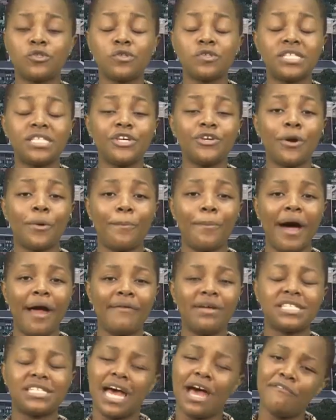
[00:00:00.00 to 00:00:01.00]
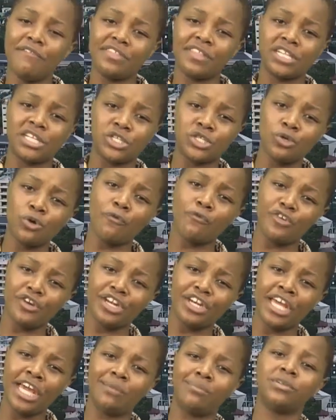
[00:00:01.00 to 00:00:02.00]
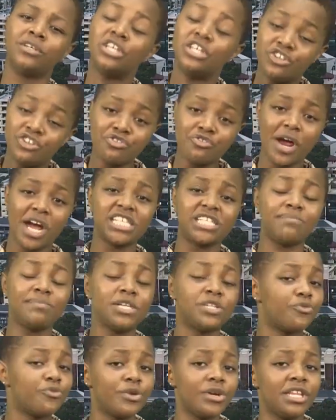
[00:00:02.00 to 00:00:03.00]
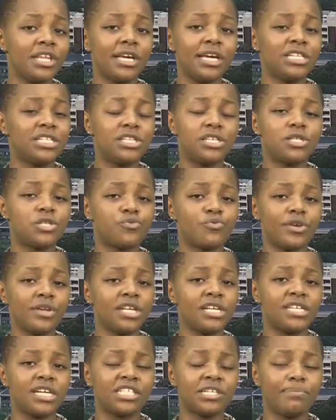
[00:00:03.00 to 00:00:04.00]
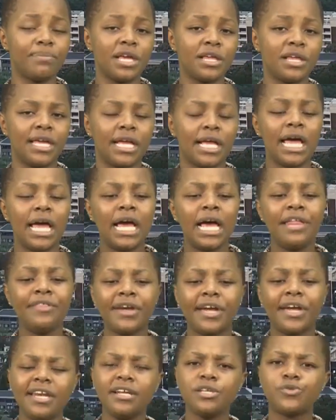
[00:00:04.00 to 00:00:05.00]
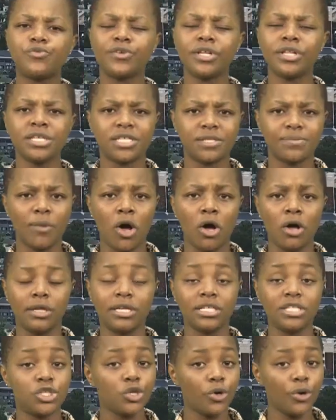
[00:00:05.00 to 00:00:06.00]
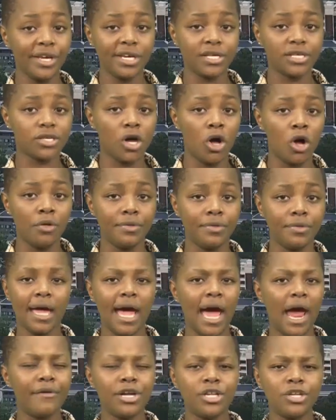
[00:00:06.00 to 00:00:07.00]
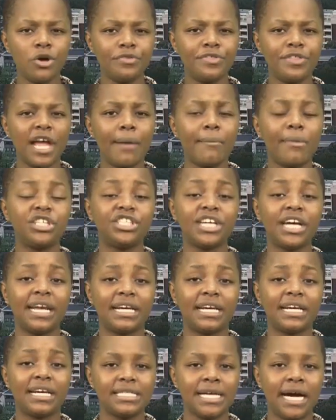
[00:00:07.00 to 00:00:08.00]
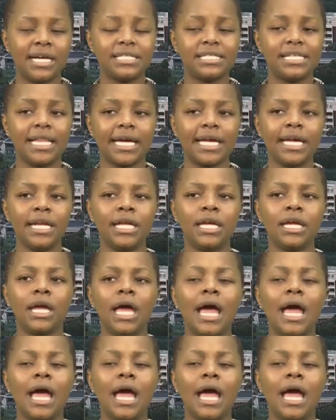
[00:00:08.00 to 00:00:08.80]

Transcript: to see your parents having the tattoo of your name. Trust me, it is really such a big thing. The kid is really small, 2 years old. I really don't think she understands, lakini